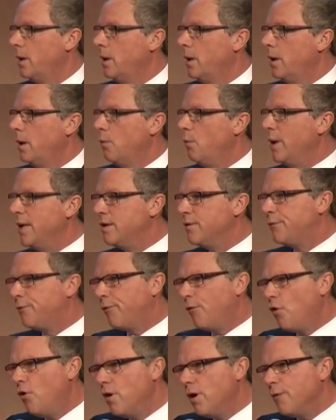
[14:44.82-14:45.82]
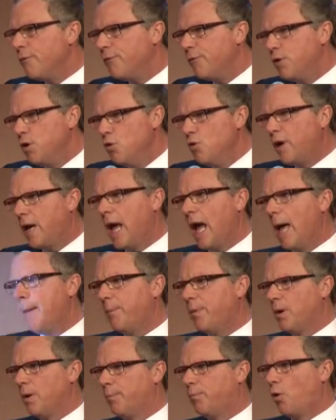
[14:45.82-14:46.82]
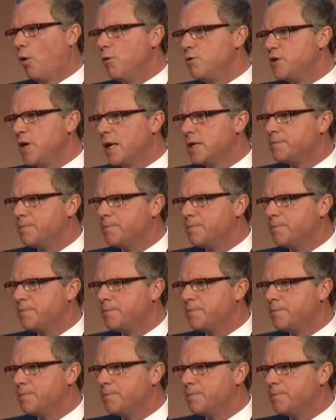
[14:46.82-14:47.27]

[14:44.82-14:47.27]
We deferred a few capital projects,